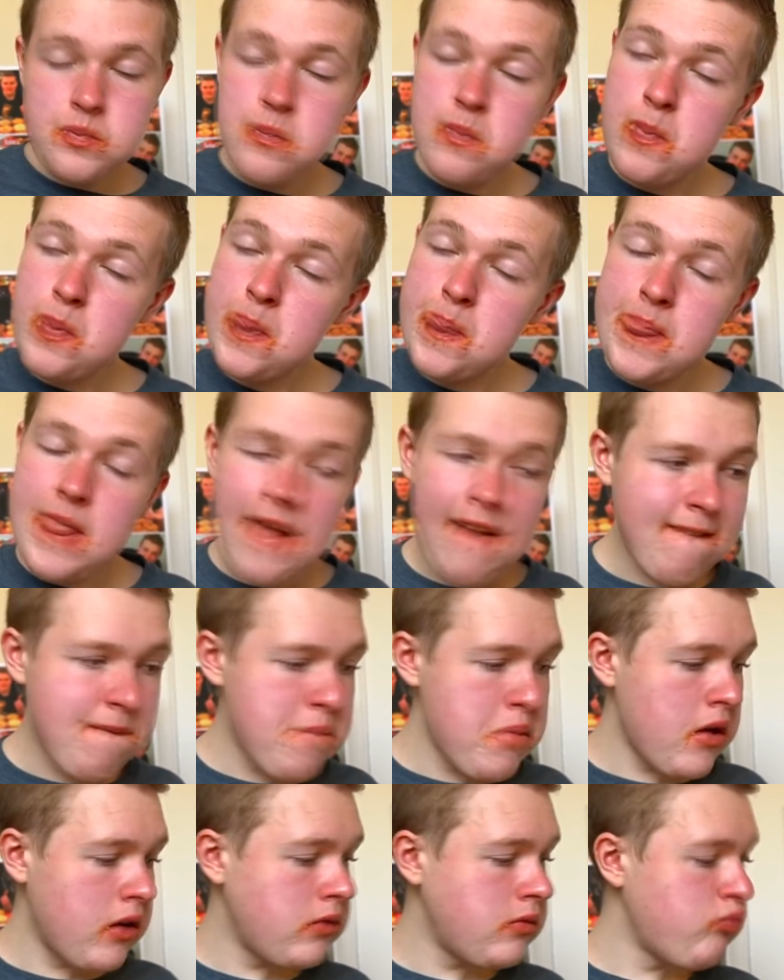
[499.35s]
it's about this
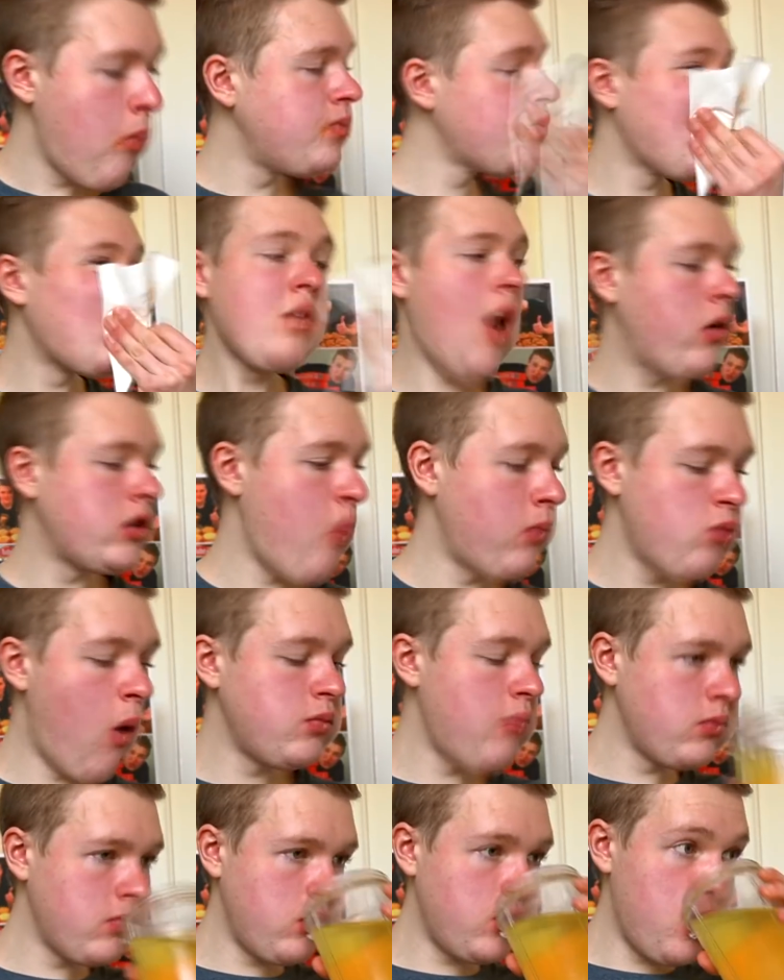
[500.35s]
giant heist that gets
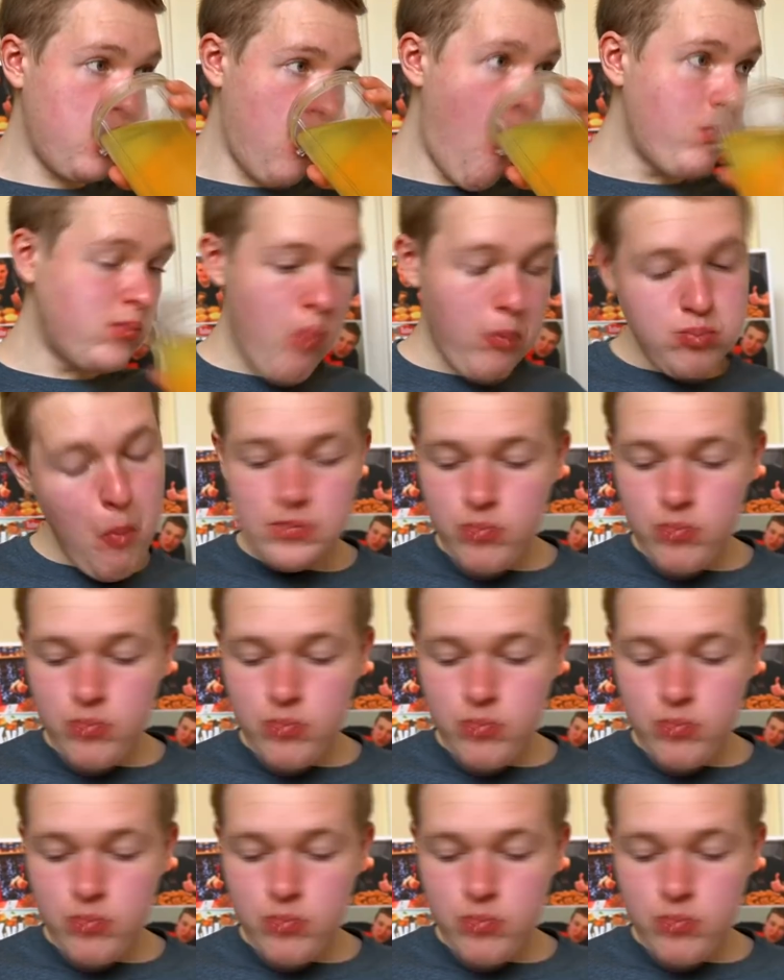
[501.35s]
pulled off.